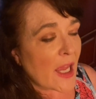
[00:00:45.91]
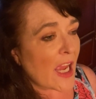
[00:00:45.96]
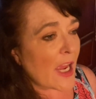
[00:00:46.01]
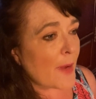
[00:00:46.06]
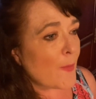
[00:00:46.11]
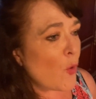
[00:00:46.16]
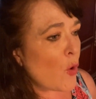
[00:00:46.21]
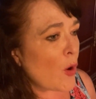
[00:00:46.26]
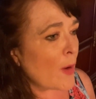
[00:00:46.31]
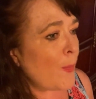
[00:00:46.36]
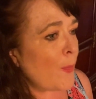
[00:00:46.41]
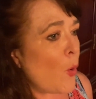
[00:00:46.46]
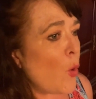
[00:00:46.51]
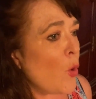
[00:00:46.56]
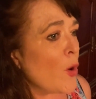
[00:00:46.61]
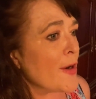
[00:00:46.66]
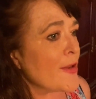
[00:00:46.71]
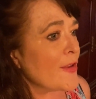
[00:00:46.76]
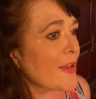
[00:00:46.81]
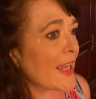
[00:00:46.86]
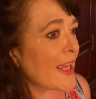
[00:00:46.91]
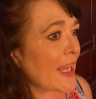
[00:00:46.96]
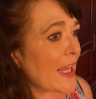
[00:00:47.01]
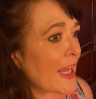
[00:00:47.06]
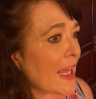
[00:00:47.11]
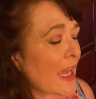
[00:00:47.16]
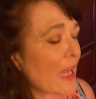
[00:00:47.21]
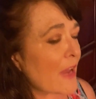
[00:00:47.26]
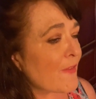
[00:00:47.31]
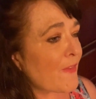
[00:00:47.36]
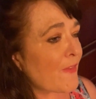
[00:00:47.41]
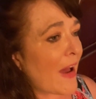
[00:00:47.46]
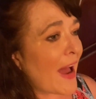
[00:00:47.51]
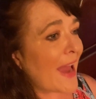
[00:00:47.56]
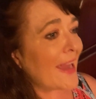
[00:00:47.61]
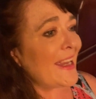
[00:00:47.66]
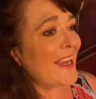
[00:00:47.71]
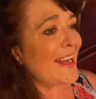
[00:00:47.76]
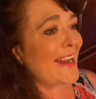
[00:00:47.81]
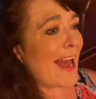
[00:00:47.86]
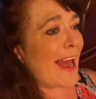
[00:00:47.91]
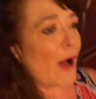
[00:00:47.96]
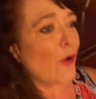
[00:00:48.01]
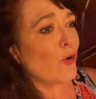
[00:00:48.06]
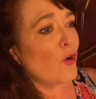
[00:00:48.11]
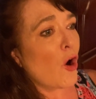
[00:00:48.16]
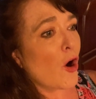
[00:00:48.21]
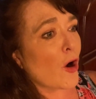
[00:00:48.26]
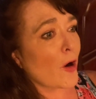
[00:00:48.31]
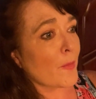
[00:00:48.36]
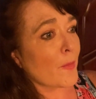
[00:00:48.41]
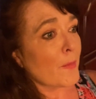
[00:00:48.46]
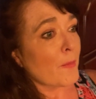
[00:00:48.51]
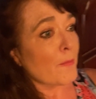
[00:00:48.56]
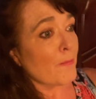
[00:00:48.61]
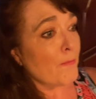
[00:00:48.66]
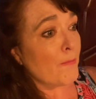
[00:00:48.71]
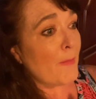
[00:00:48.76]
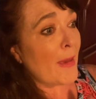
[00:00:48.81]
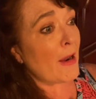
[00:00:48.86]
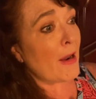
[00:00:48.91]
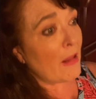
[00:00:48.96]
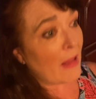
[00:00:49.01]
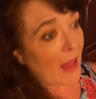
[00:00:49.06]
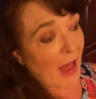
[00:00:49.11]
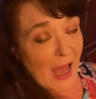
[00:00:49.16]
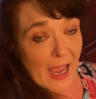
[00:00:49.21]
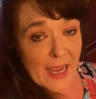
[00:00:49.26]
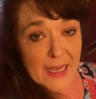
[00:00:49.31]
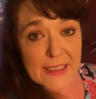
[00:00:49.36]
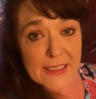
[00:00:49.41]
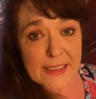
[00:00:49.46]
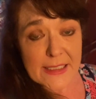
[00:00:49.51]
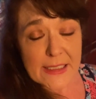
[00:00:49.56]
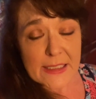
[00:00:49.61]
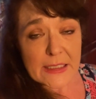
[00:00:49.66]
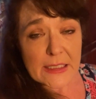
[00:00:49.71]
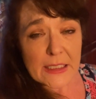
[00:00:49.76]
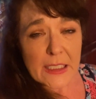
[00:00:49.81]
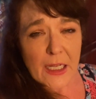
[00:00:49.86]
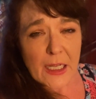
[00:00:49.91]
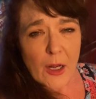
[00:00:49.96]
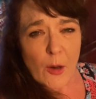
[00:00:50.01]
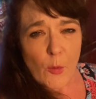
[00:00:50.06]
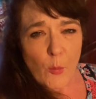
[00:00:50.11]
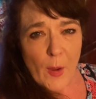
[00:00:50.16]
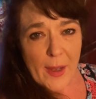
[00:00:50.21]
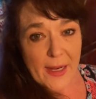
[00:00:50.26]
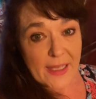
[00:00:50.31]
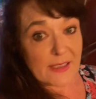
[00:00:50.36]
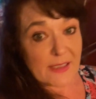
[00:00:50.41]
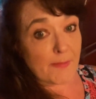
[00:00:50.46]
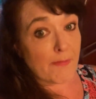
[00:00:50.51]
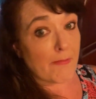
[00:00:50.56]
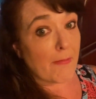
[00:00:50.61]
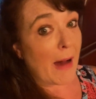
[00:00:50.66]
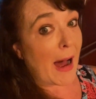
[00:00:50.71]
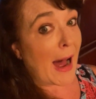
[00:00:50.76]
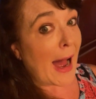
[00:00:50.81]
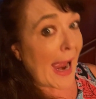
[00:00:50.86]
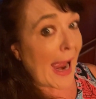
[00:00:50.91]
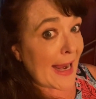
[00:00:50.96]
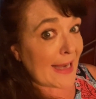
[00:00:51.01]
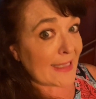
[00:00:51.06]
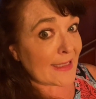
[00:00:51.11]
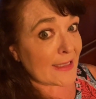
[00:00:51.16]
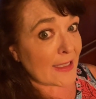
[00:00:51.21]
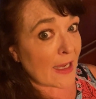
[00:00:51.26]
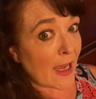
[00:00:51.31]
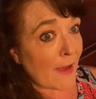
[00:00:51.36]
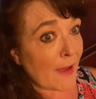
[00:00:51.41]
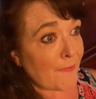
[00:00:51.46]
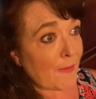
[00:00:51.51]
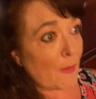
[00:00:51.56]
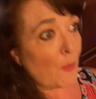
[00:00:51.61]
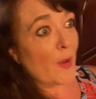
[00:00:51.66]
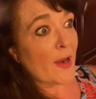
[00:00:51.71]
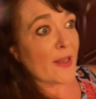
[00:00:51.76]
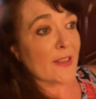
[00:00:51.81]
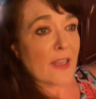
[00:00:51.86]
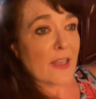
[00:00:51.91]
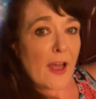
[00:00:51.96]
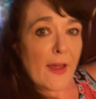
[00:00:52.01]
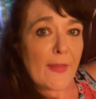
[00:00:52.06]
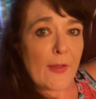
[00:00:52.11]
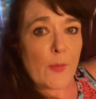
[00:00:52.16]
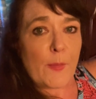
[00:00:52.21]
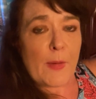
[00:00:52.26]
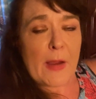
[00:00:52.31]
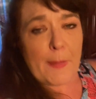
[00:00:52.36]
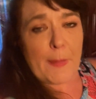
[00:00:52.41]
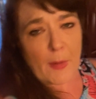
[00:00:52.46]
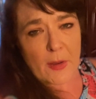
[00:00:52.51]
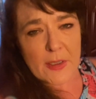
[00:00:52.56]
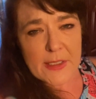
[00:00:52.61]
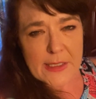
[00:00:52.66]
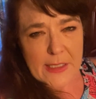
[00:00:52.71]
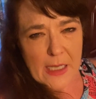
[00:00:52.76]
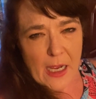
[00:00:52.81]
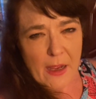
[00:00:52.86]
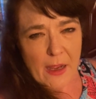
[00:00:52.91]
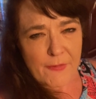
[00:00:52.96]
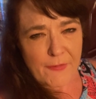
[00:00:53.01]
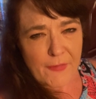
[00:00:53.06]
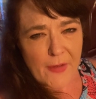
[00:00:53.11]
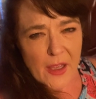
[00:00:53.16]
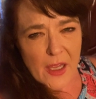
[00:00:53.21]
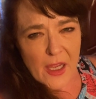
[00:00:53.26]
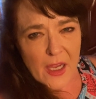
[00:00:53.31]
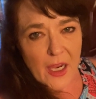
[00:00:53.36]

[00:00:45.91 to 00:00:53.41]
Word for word: And more importantly, if I can now compartmentalize what is my stuff and what is other people's stuff,